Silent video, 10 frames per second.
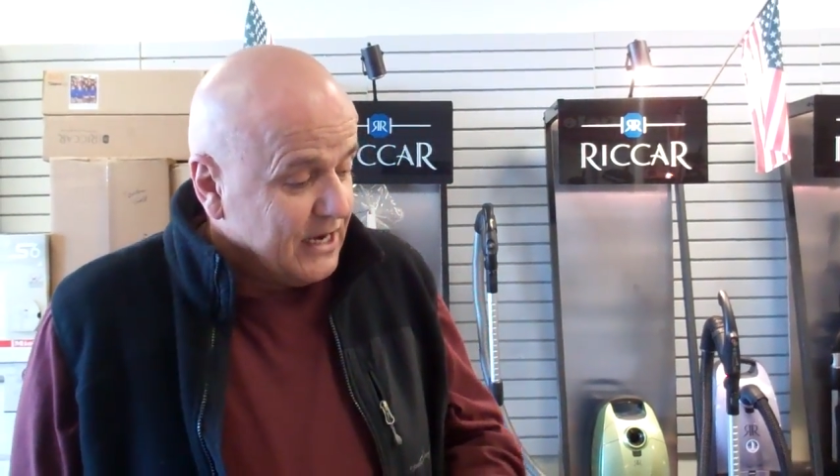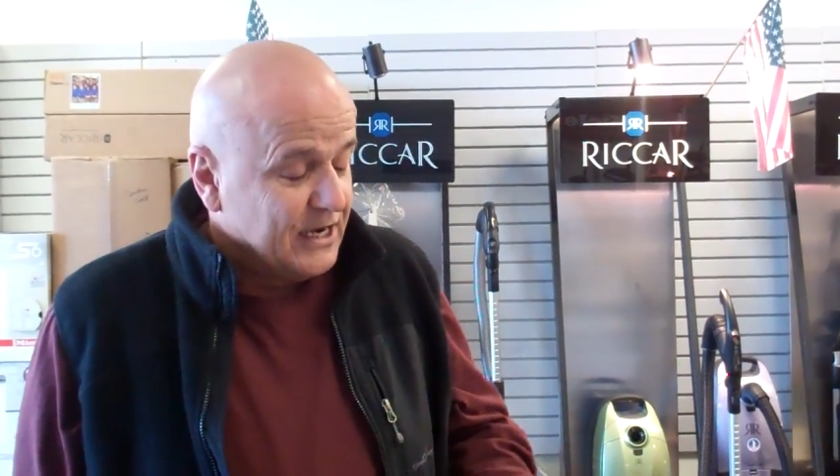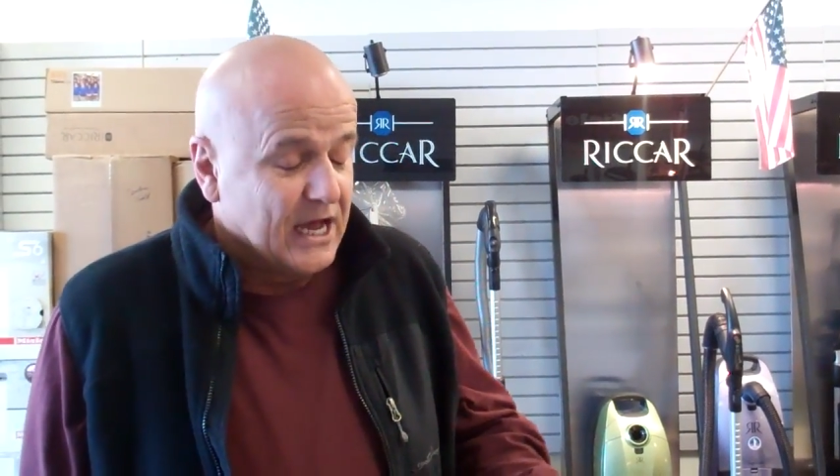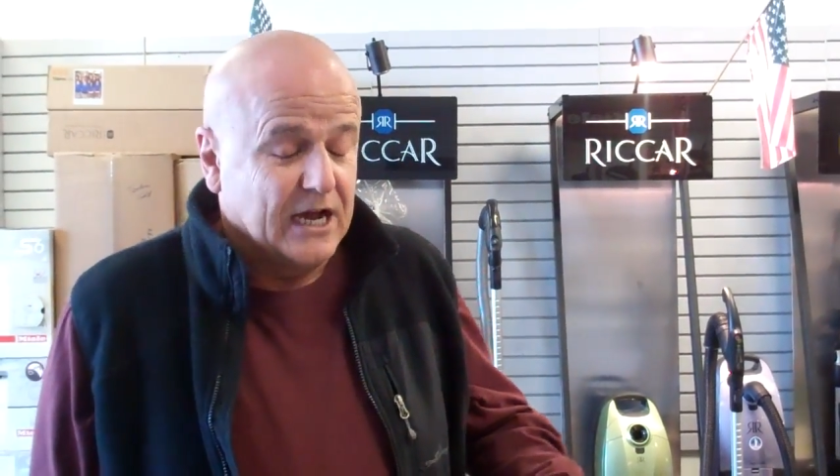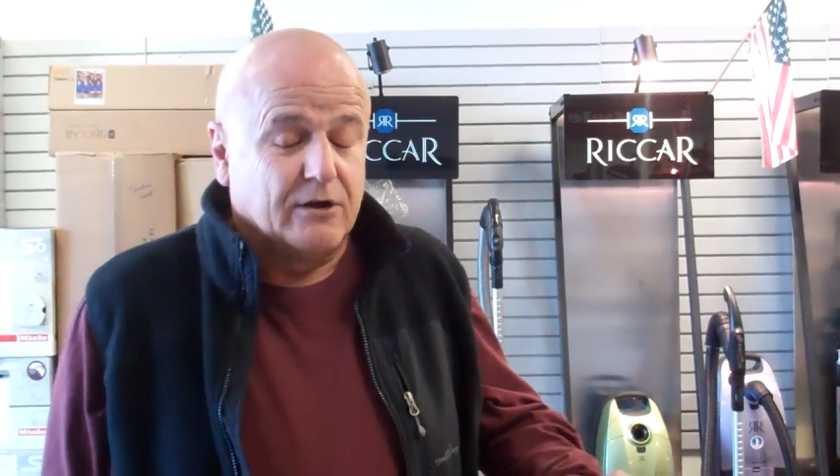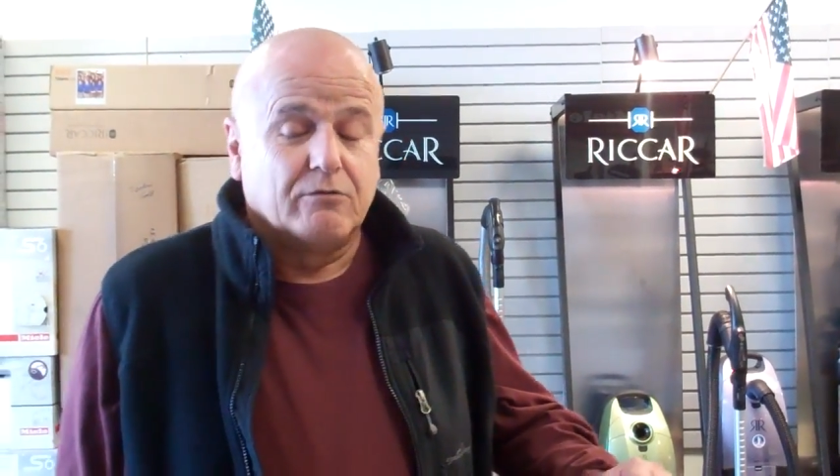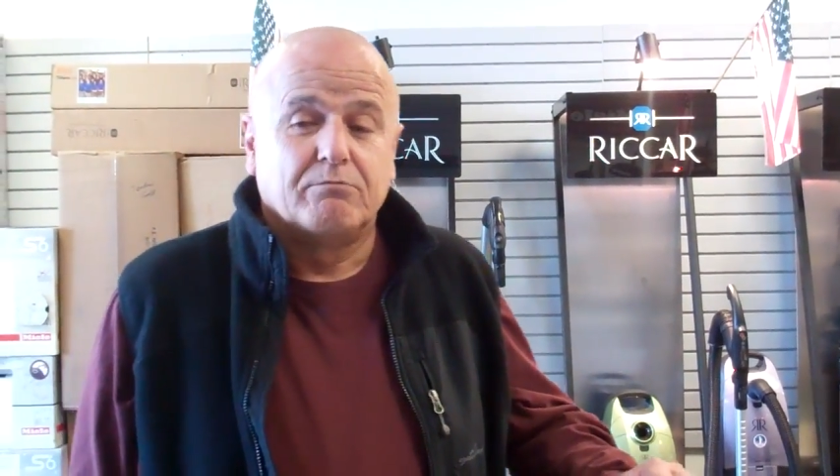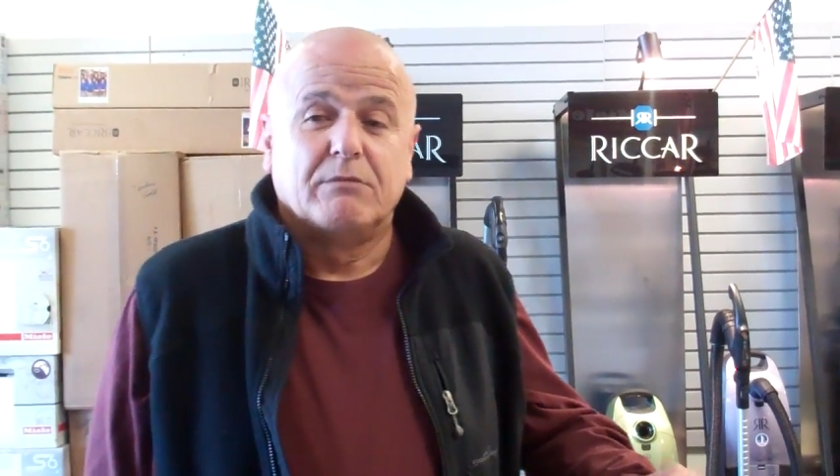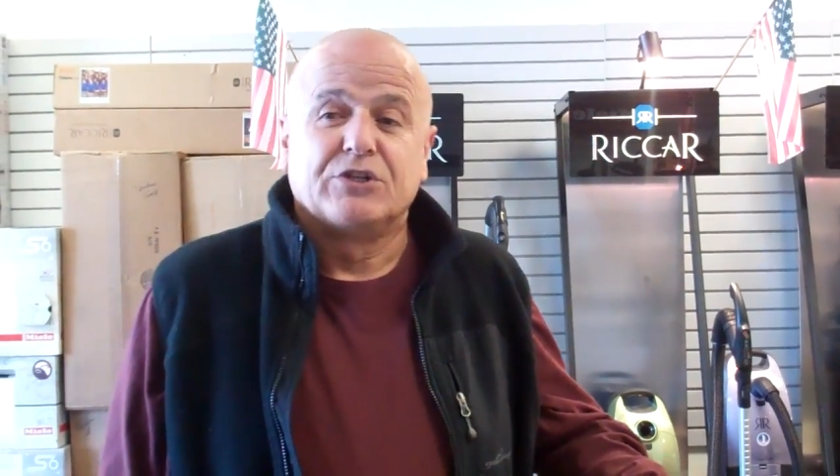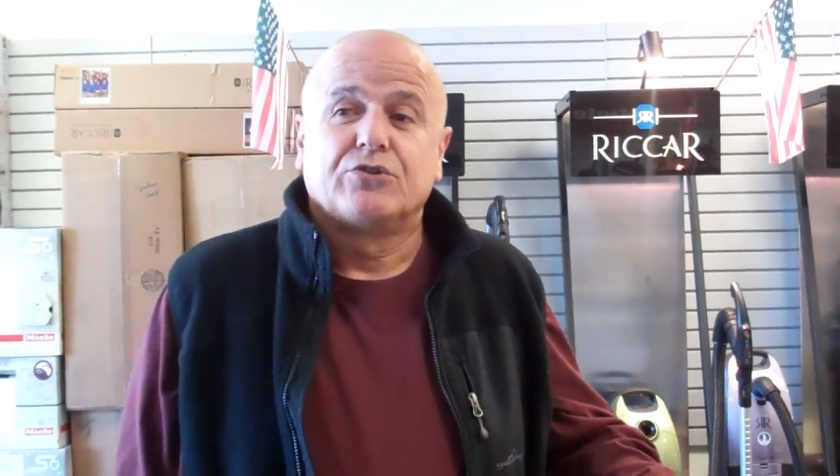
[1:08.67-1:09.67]
Now,
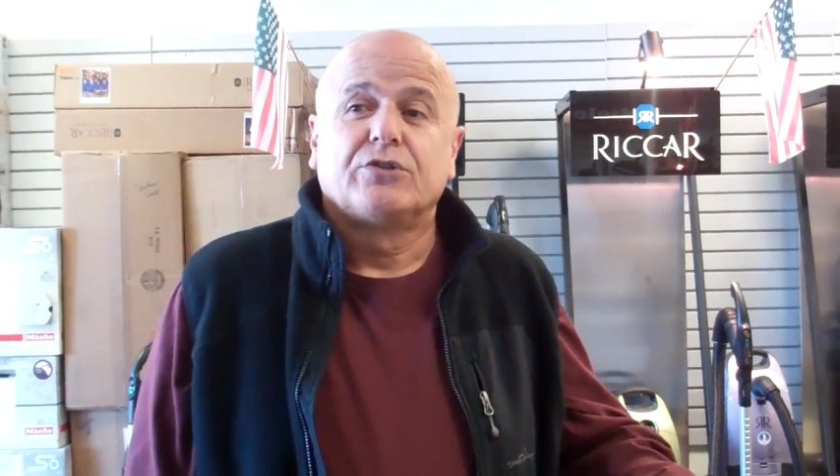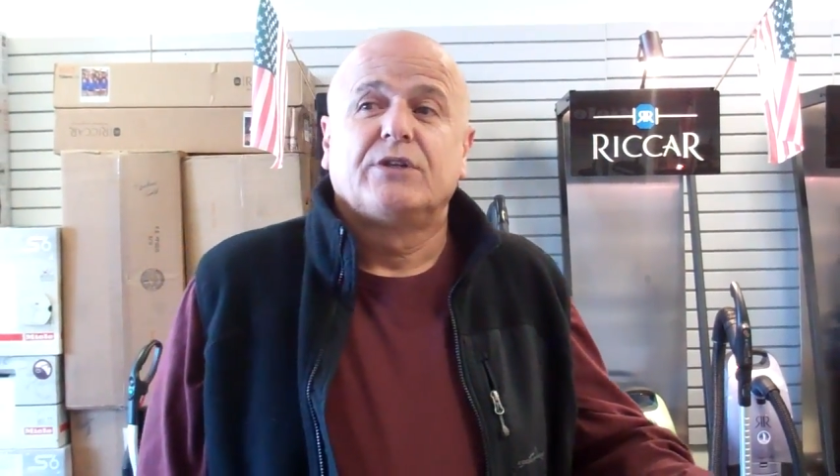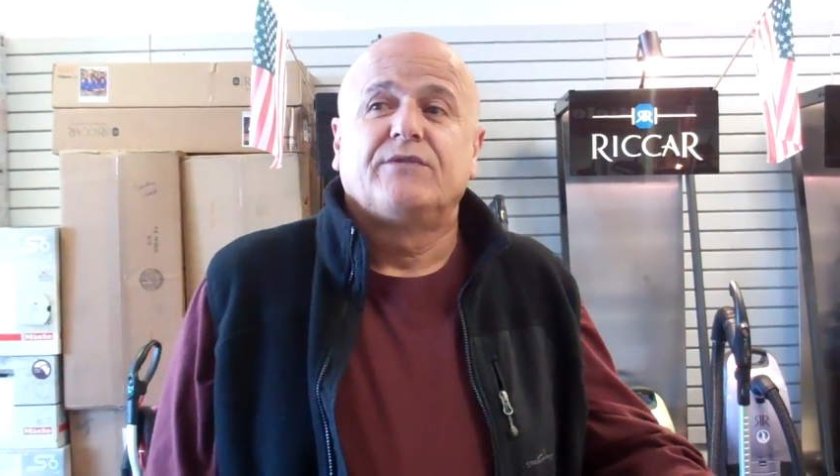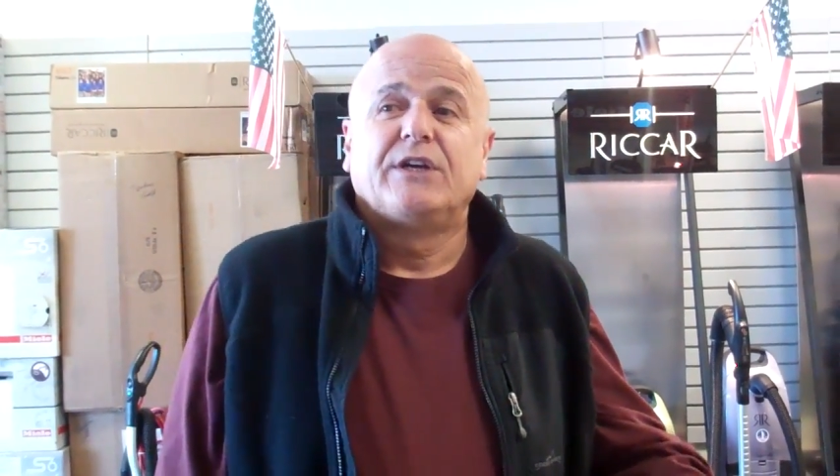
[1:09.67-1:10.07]
majority of